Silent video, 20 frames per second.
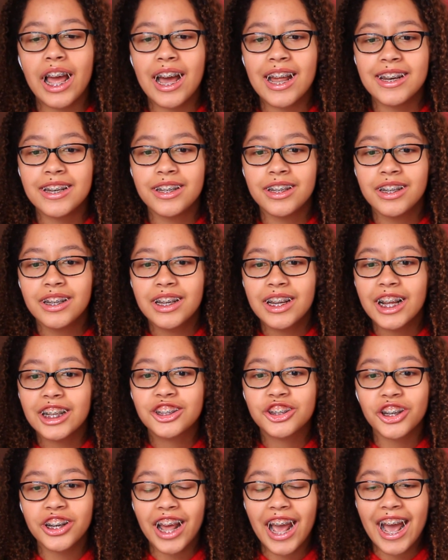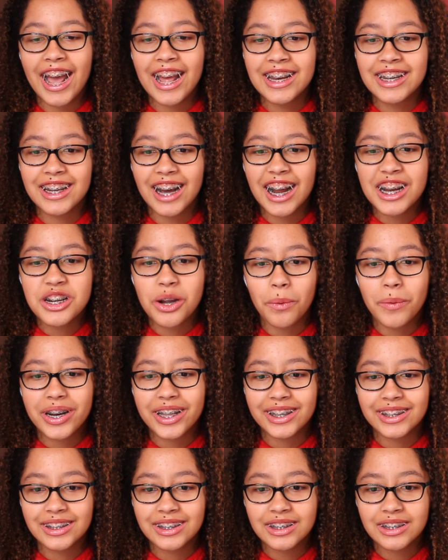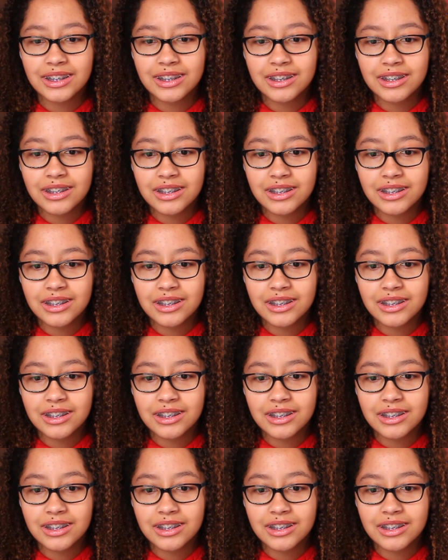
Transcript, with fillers: end. It's gonna end. I know it is.